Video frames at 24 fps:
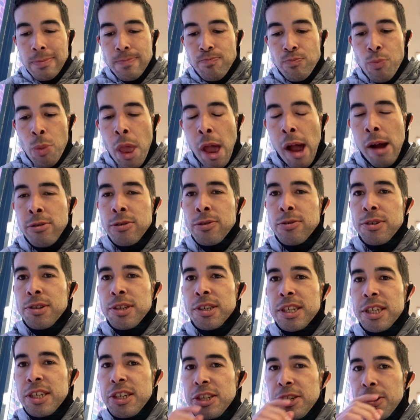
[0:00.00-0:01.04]
That one's really good
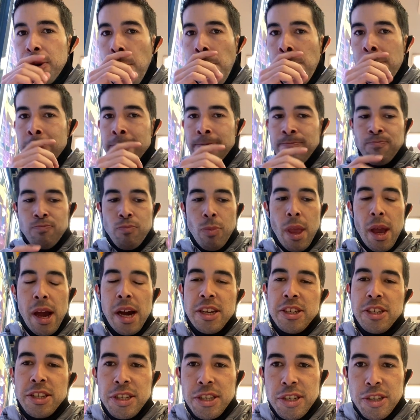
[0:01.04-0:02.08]
too. I
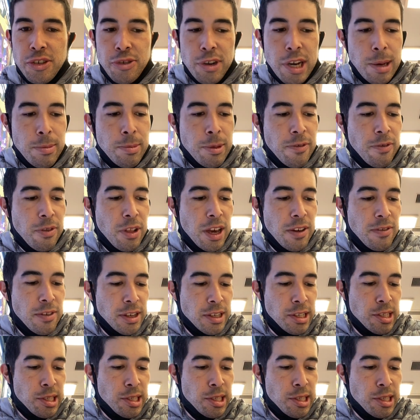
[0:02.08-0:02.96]
should describe the flavors.